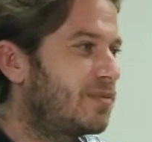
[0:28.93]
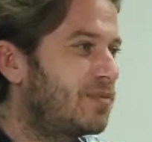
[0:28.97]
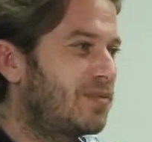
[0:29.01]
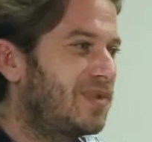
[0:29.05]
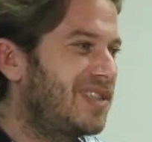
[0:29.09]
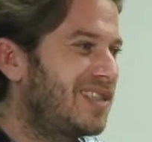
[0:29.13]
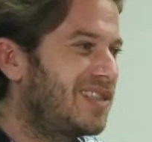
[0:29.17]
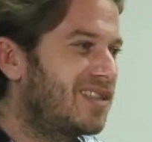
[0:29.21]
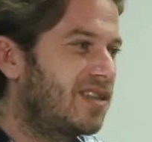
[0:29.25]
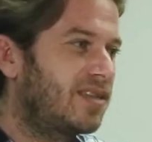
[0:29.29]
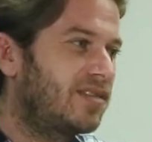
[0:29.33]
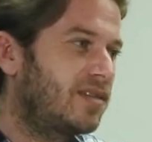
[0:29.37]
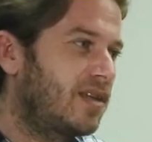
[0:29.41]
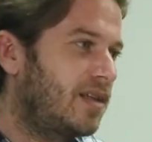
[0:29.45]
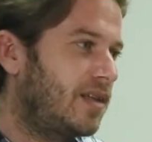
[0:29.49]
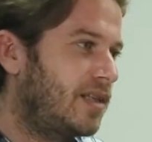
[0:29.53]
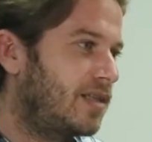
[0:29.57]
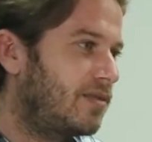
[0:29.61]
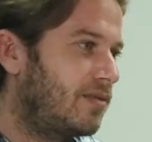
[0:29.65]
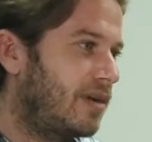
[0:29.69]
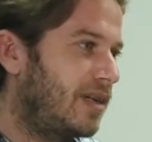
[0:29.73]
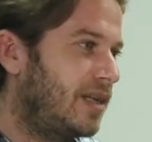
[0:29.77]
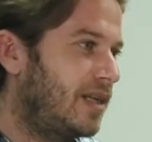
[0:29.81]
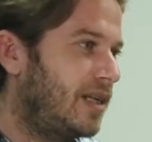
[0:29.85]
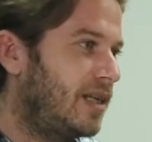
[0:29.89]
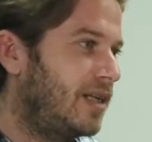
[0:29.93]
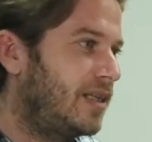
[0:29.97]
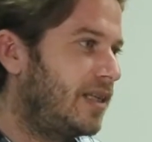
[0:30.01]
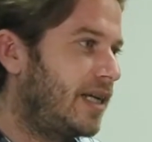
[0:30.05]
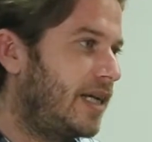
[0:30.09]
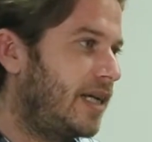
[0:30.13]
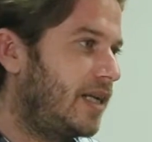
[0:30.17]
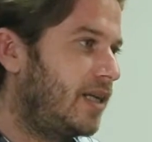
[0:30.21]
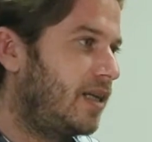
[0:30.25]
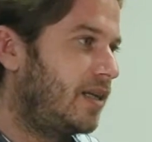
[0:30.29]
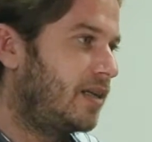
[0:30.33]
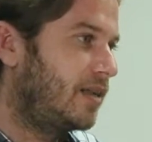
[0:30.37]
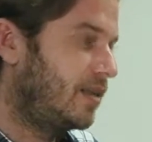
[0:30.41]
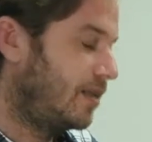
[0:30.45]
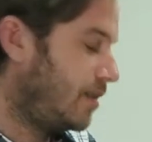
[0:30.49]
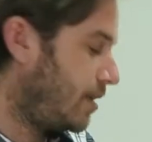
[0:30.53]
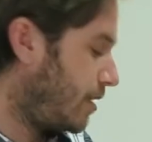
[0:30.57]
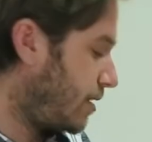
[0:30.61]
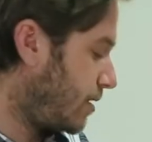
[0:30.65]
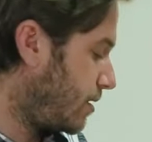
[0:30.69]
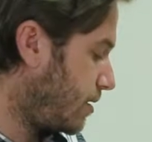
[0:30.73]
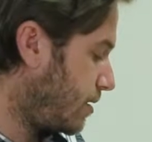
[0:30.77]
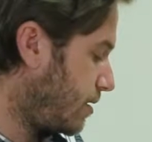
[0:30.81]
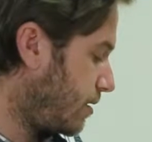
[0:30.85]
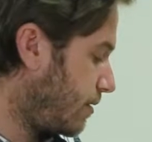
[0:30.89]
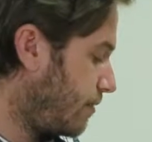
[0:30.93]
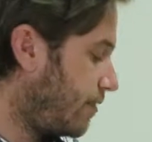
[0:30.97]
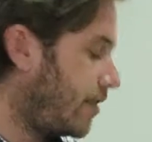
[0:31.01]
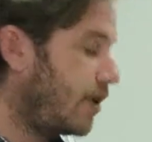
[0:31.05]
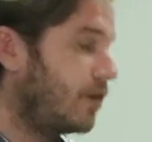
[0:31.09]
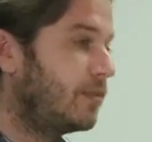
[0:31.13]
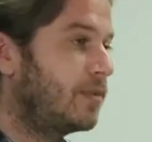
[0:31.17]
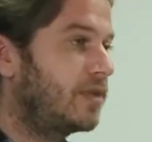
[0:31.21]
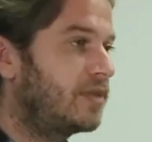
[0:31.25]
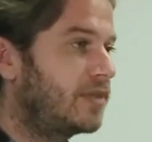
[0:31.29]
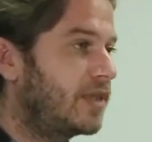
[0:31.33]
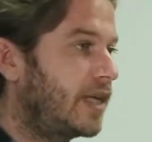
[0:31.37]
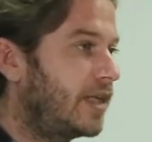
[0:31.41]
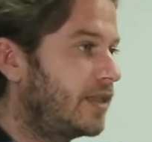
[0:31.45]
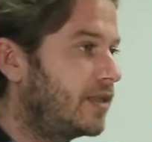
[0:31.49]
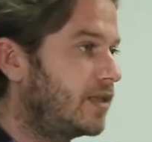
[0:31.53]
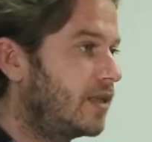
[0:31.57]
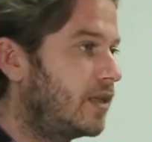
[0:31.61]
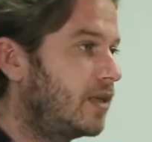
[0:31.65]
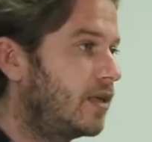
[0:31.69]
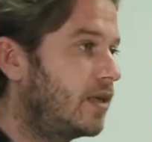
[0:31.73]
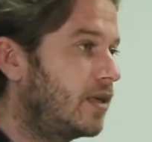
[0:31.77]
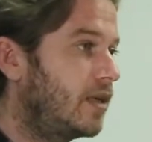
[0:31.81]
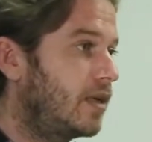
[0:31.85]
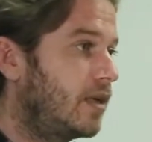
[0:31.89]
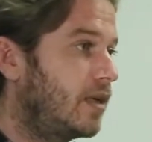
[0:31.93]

We turn this around in a day. It's variable data.